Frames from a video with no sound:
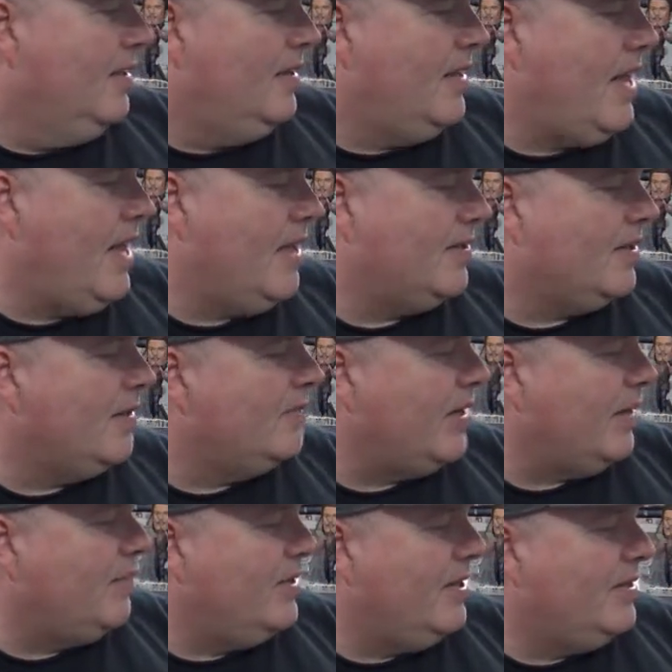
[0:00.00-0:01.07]
yeah, some
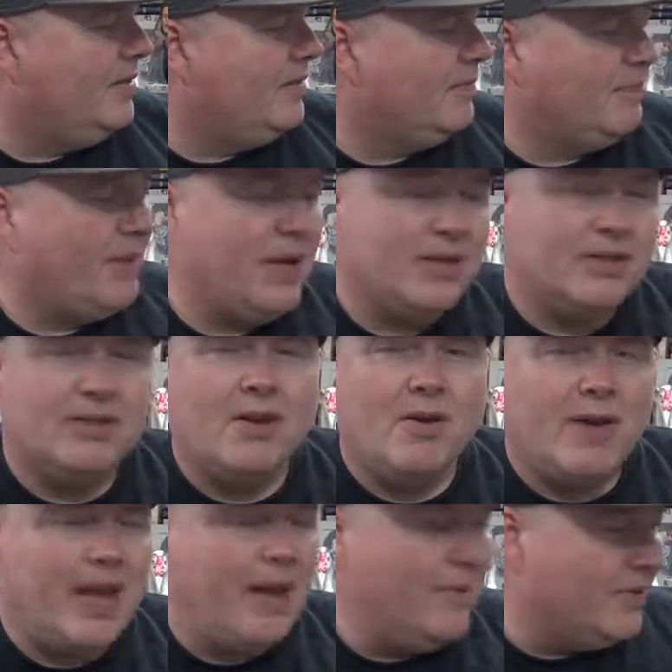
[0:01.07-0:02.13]
Japanese
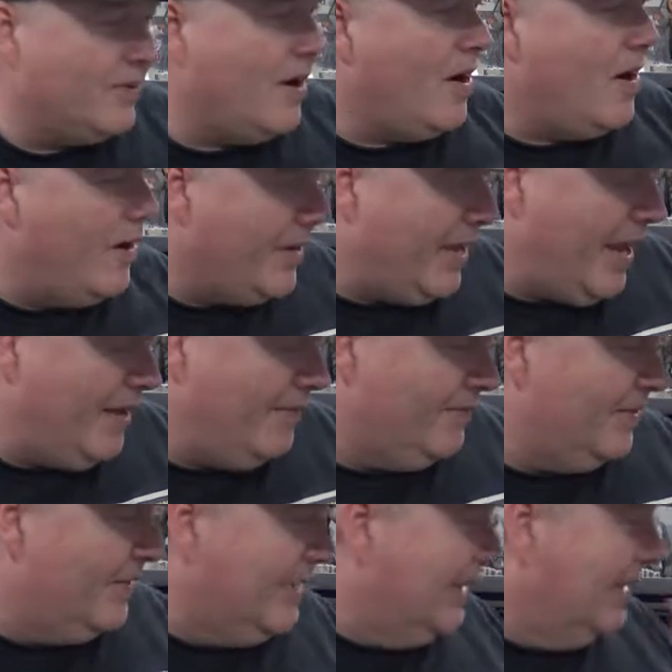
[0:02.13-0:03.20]
PS2 games are
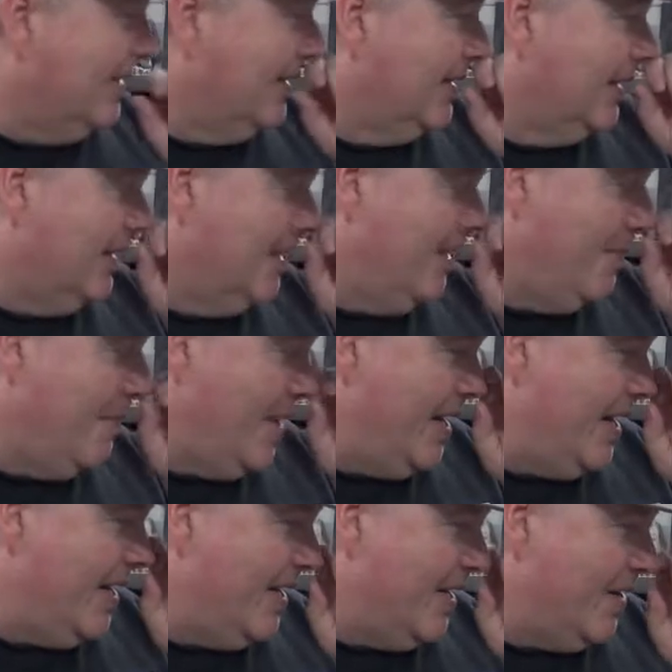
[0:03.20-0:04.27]
getting silly
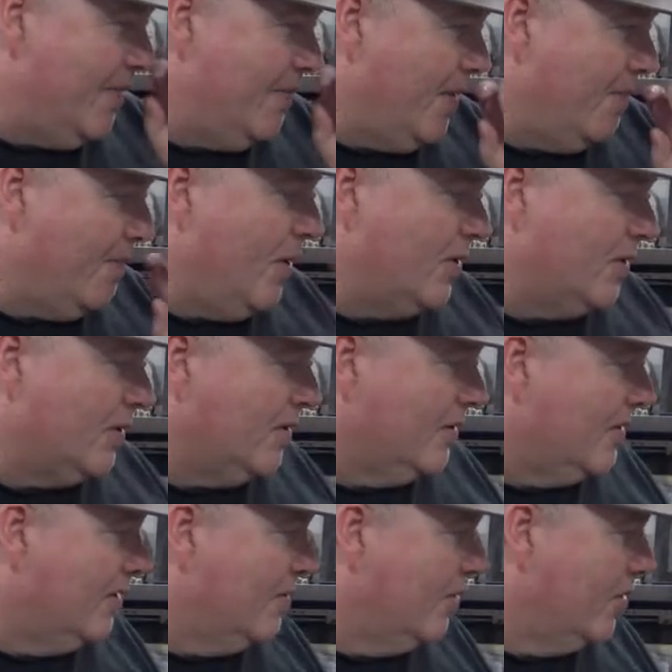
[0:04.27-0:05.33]
money now, but most are
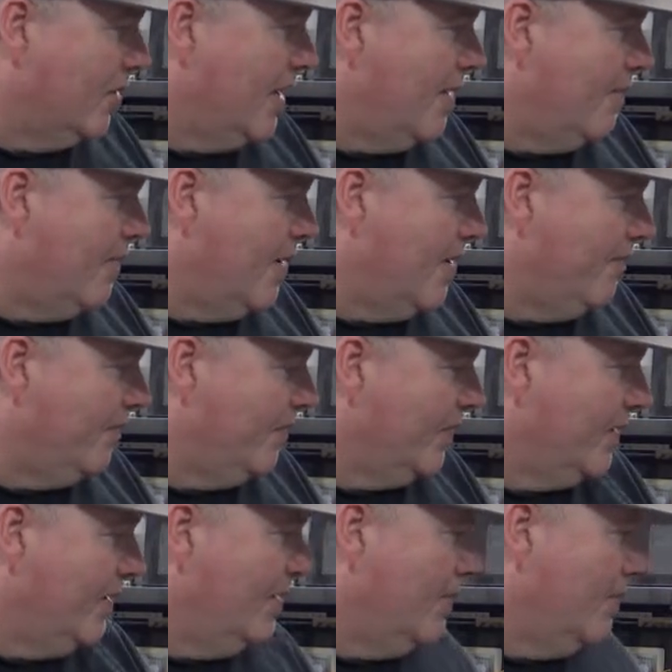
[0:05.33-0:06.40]
still cheap. But
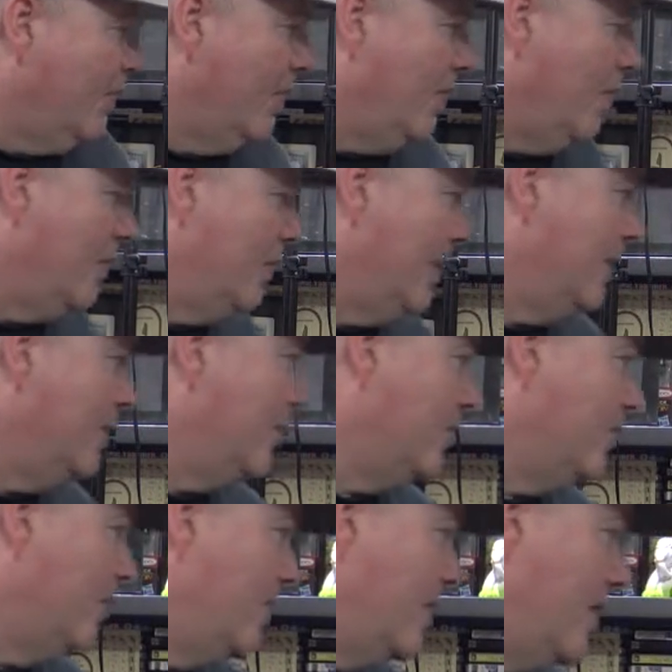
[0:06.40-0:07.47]
it all depends
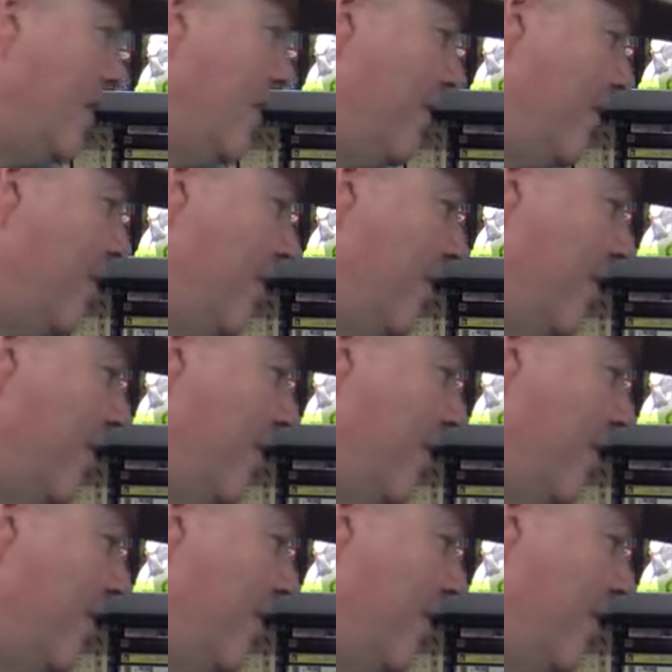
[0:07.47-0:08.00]
which ones you go for, of